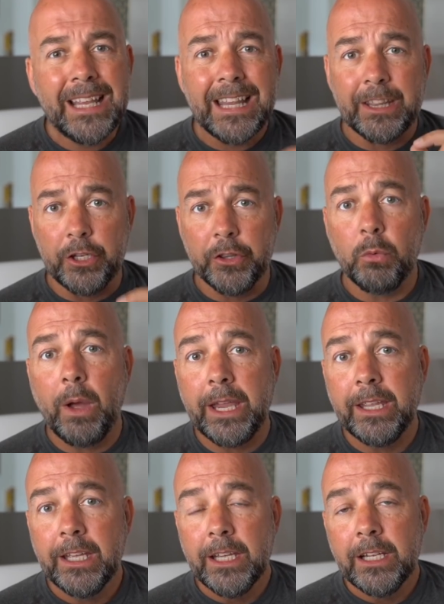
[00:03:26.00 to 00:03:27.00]
The other way
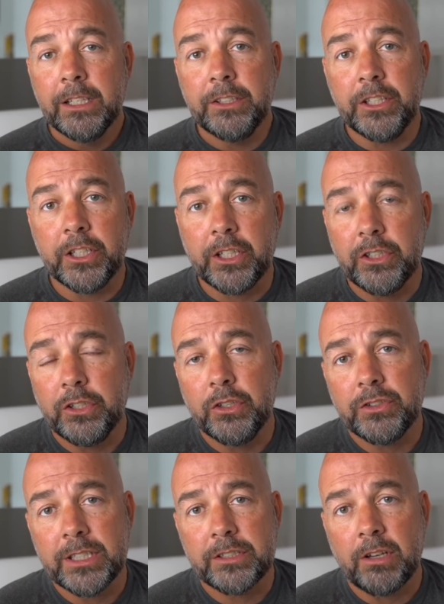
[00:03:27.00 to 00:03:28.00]
that you can
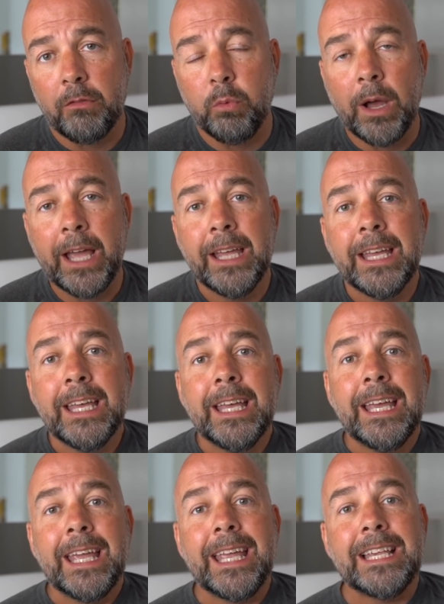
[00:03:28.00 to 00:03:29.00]
use this software
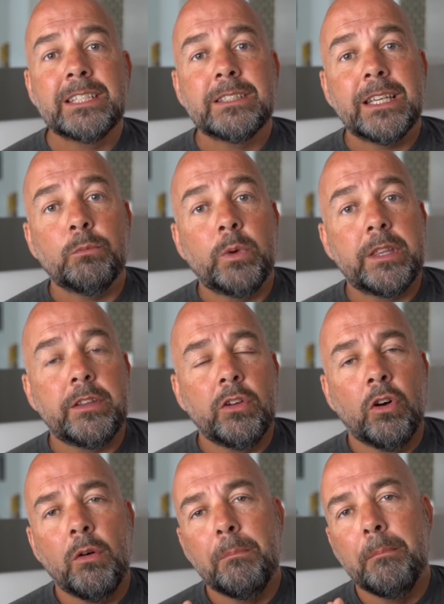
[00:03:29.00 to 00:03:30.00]
is with
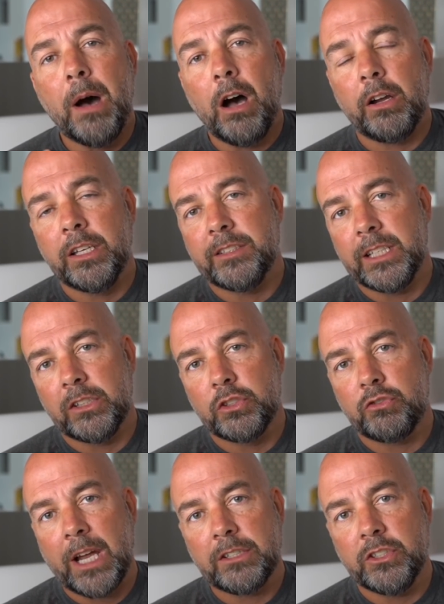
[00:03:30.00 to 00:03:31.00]
your marketing
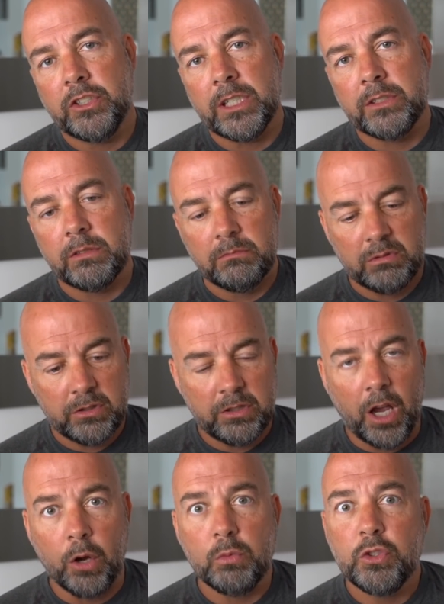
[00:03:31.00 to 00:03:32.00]
strategies.
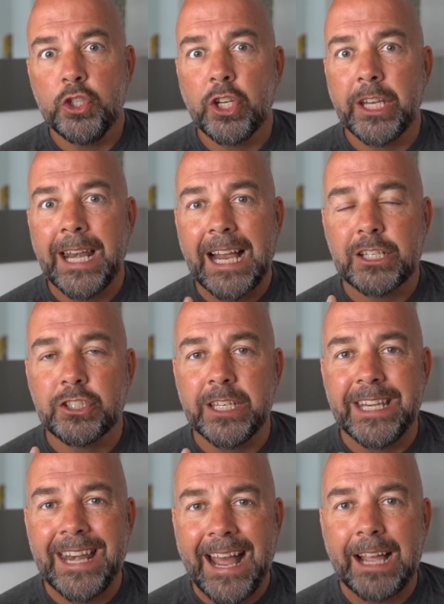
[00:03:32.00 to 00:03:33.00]
So you can actually
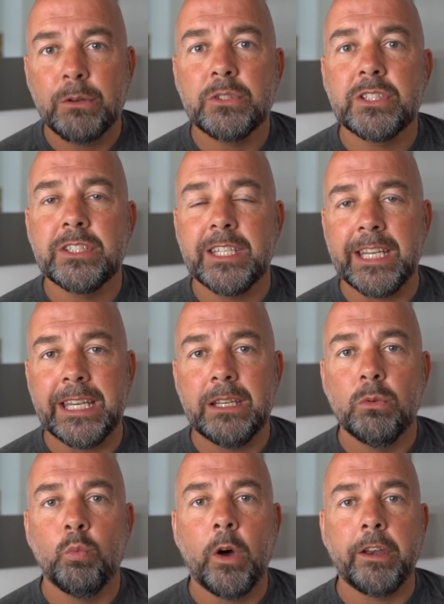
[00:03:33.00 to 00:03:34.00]
now see
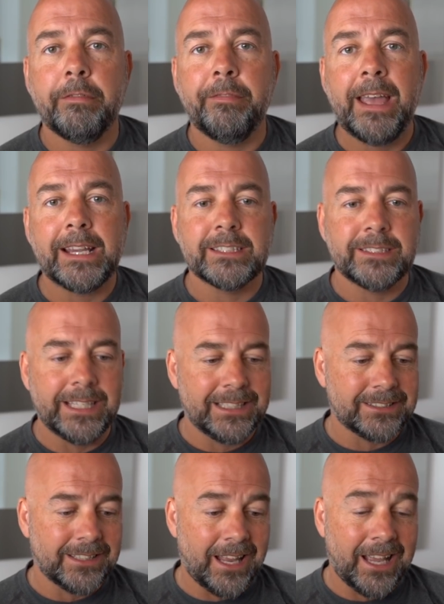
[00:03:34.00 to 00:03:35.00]
what effects
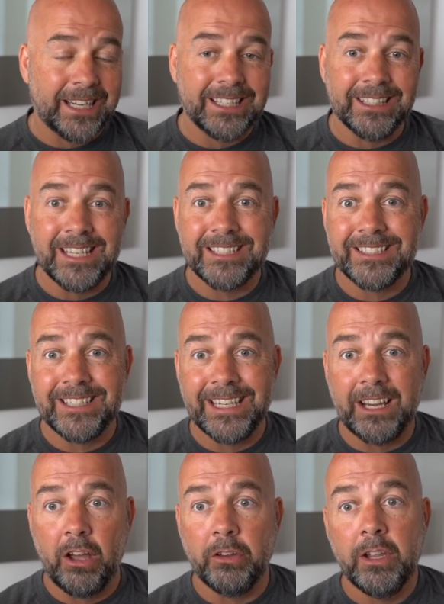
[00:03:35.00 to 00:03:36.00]
things like
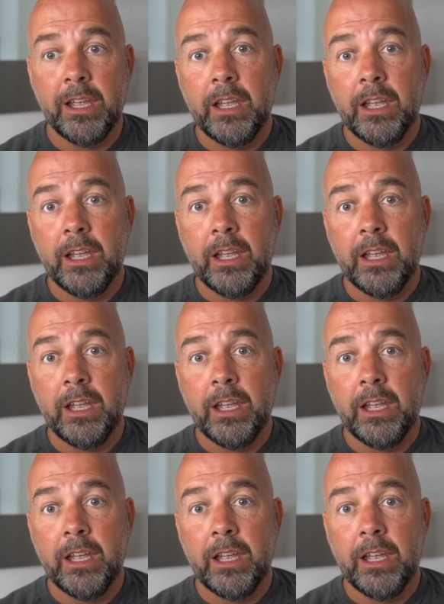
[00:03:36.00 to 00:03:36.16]
listing on